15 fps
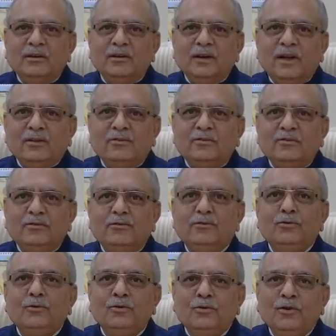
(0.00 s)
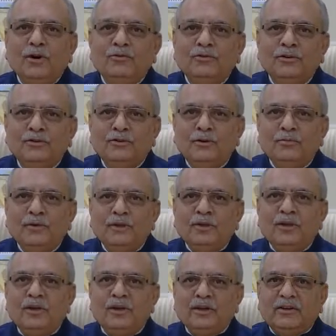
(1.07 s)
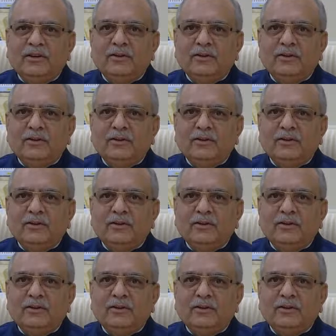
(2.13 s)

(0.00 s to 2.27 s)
as you look after your mother later.